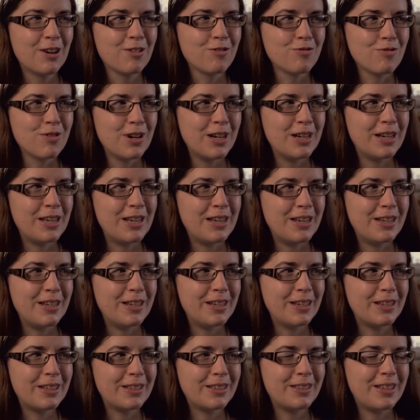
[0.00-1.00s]

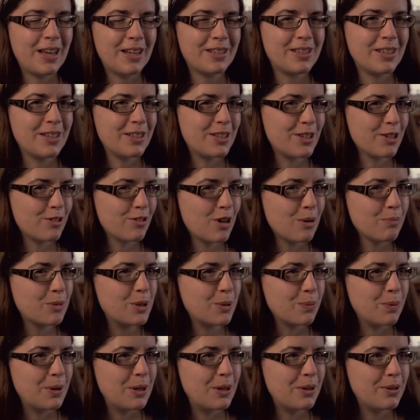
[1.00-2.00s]
really getting to
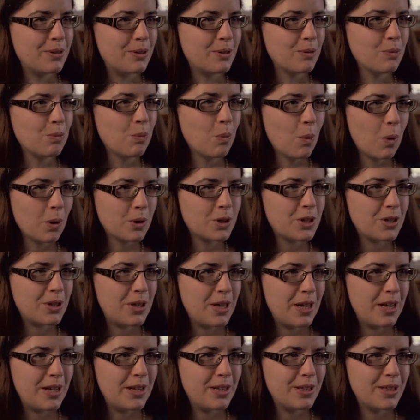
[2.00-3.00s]
grips with what
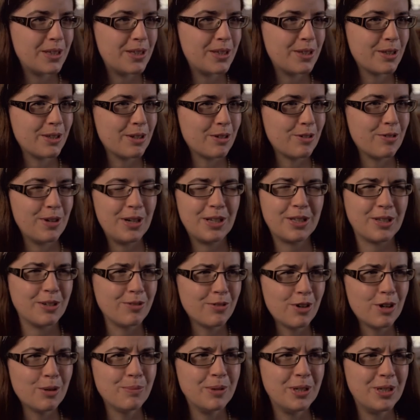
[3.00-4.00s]
these Greeks
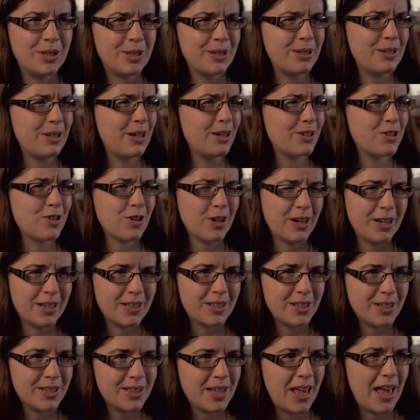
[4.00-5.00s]
and Romans are trying
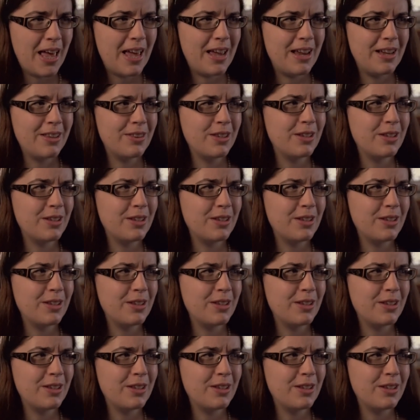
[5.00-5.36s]
to say,